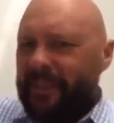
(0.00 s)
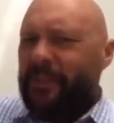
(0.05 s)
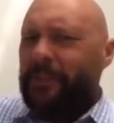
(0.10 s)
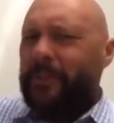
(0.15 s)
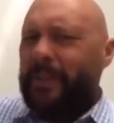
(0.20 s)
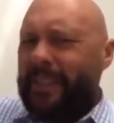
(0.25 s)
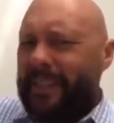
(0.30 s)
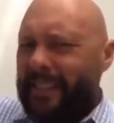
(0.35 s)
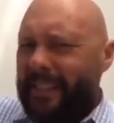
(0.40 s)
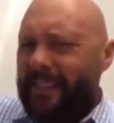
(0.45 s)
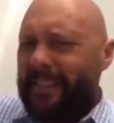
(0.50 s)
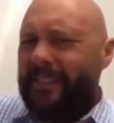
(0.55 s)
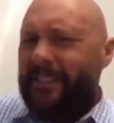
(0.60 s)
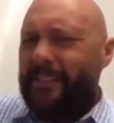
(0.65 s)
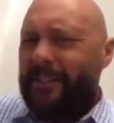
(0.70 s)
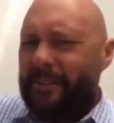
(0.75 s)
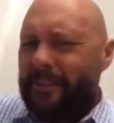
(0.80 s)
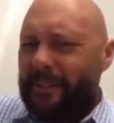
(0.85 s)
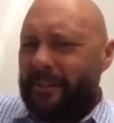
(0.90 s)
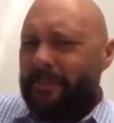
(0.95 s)
we know we need to
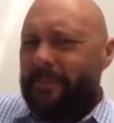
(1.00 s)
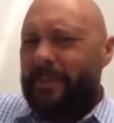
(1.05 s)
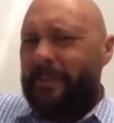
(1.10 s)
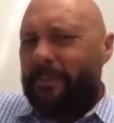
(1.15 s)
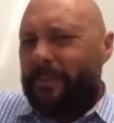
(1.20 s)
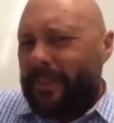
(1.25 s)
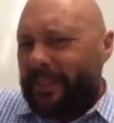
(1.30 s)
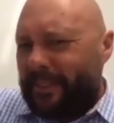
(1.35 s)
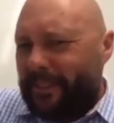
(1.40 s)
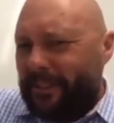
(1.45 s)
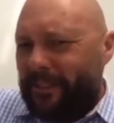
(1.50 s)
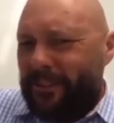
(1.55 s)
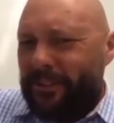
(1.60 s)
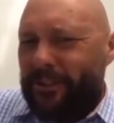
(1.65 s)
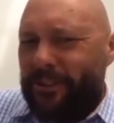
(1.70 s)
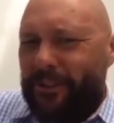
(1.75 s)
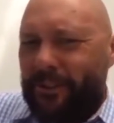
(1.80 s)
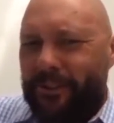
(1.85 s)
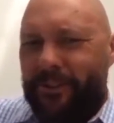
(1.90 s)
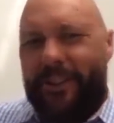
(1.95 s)
do it, but we're not
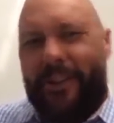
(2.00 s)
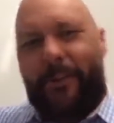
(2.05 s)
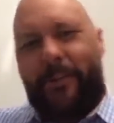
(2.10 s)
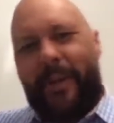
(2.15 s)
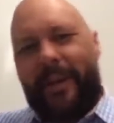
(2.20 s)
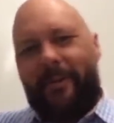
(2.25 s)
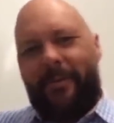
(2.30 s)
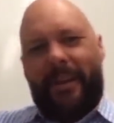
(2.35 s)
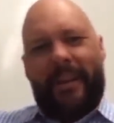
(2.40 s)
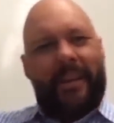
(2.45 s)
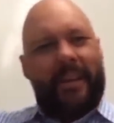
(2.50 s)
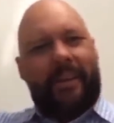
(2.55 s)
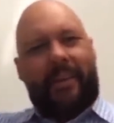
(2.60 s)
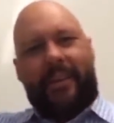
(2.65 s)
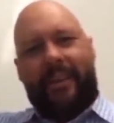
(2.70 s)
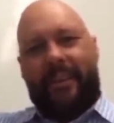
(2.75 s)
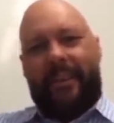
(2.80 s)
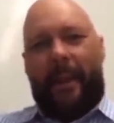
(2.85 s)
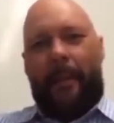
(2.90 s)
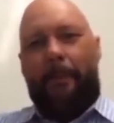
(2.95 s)
sure. Like, where do you
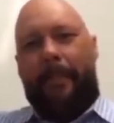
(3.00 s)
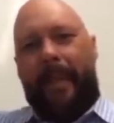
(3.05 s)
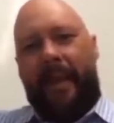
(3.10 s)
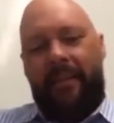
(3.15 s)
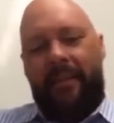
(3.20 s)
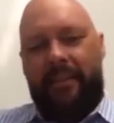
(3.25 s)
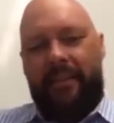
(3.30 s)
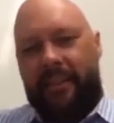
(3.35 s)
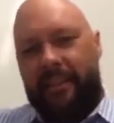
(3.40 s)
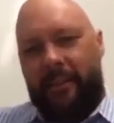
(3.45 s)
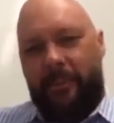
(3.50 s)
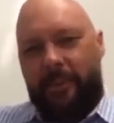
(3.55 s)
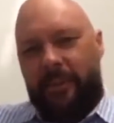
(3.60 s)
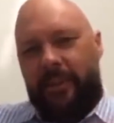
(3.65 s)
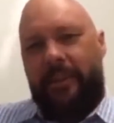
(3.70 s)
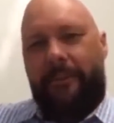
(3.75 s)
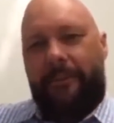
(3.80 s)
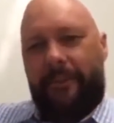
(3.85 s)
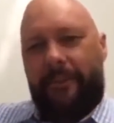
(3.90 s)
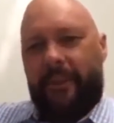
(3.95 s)
think that balance is? What's your
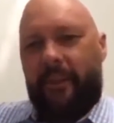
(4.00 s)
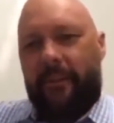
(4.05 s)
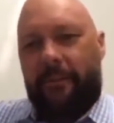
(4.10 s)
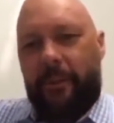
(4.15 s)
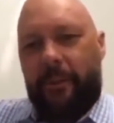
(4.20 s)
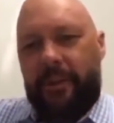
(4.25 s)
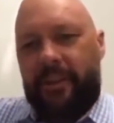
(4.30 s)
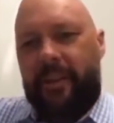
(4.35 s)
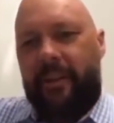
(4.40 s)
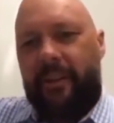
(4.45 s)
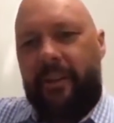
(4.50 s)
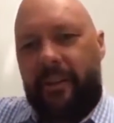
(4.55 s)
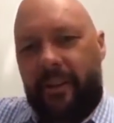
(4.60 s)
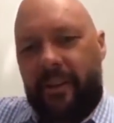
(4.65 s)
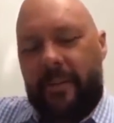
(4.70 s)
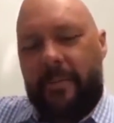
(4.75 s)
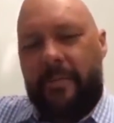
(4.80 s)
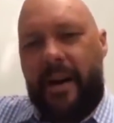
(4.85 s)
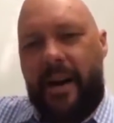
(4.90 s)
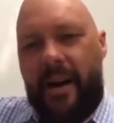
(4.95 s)
feel of what's going on in the
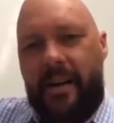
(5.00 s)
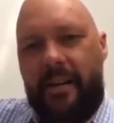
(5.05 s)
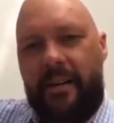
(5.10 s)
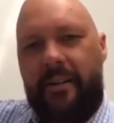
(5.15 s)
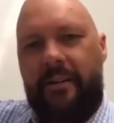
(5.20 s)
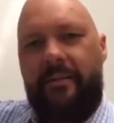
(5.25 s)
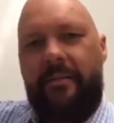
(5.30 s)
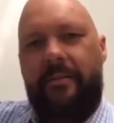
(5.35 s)
market?